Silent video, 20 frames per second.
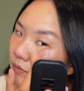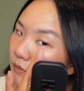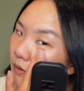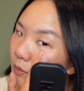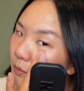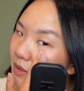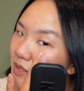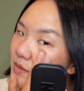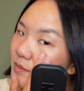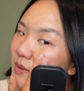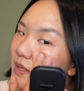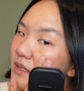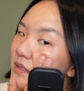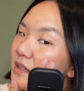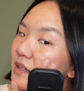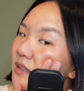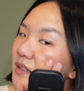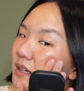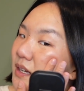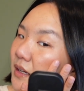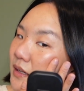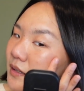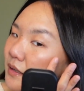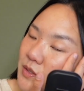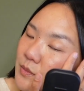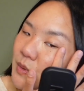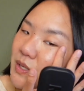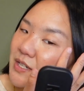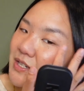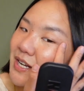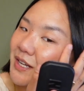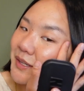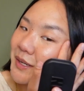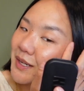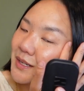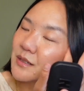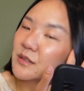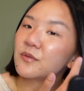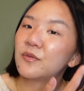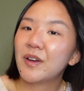from Westman Atelier. Westman
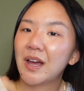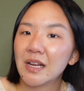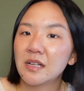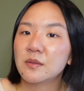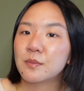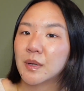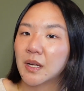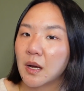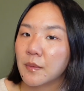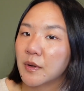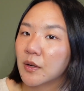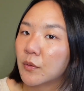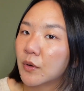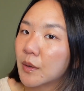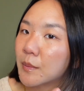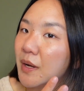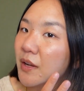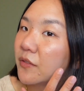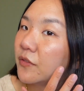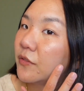Atelier is fast becoming one of my